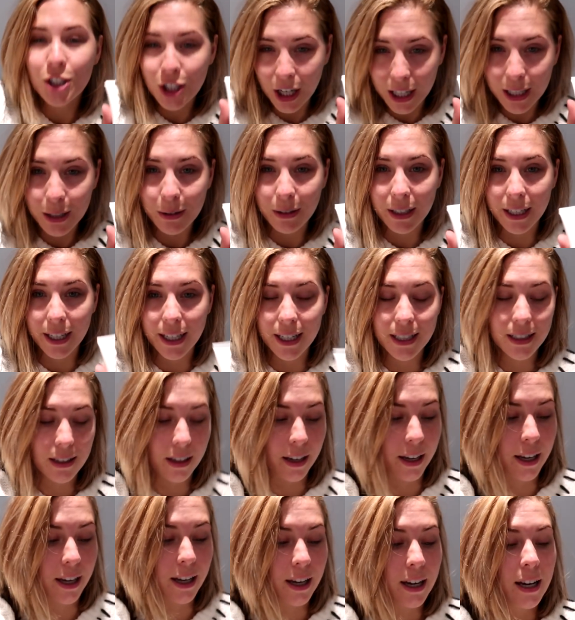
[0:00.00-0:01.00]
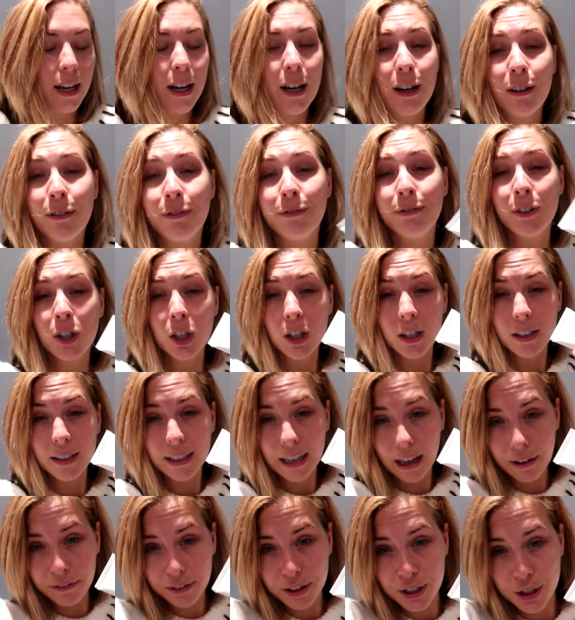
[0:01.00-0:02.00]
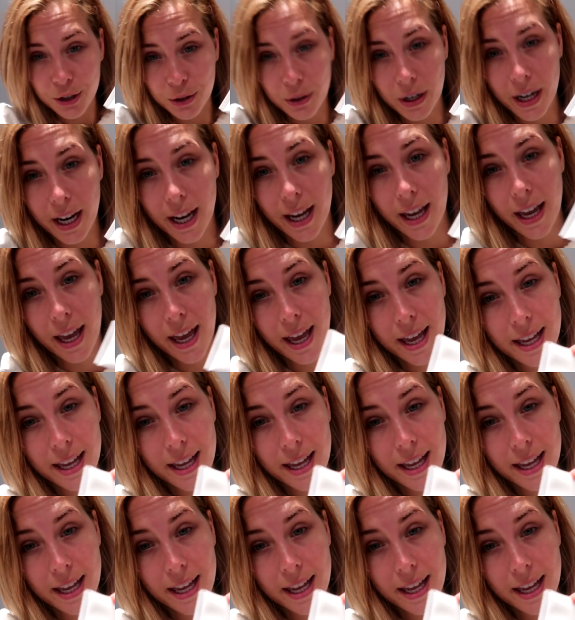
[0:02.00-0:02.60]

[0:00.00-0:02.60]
Genuinely, it's like full on lavendery.